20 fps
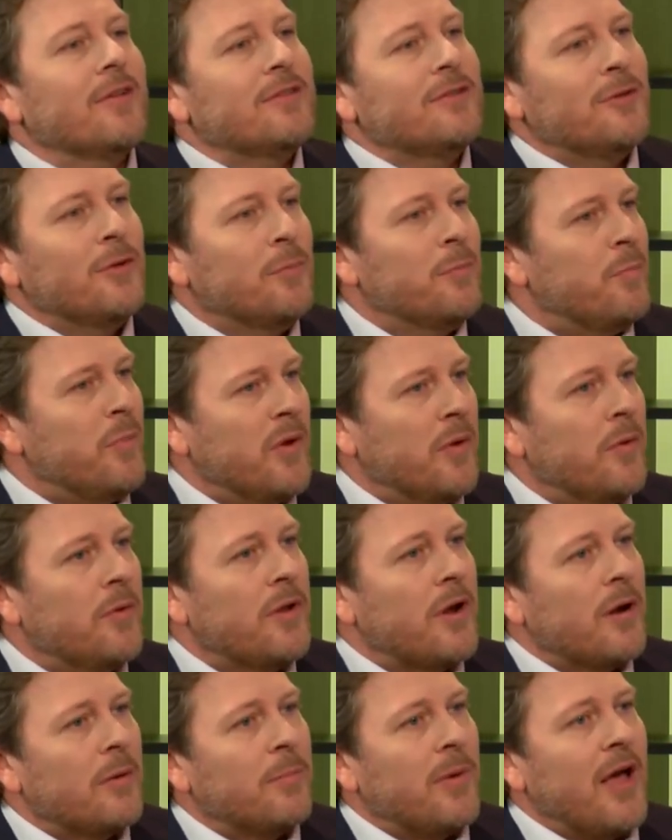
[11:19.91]
us to
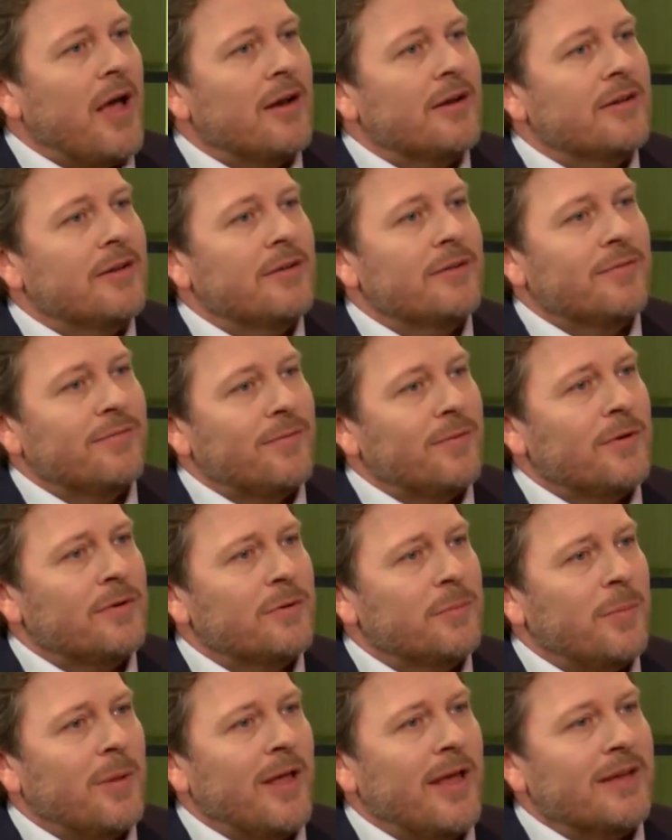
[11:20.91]
build our body in the
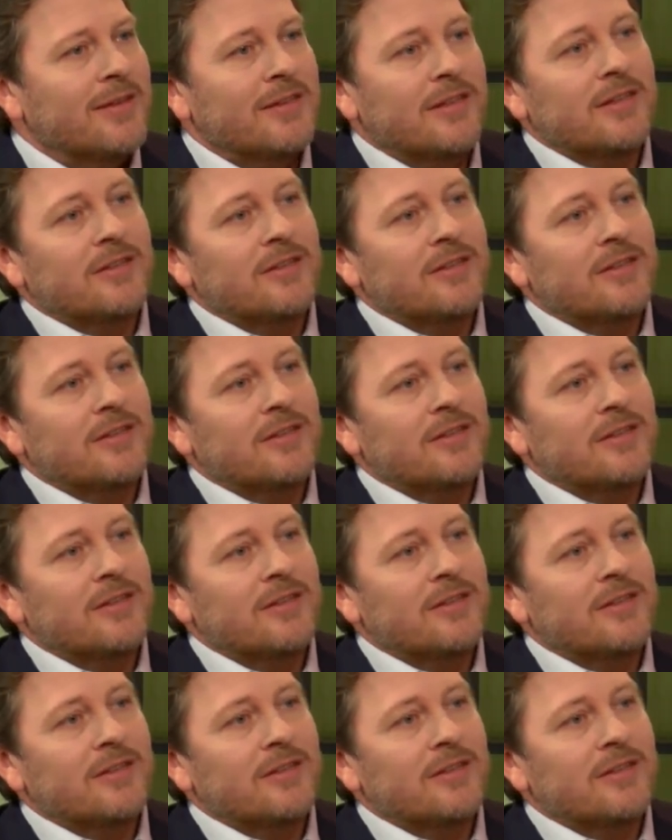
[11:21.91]
first place,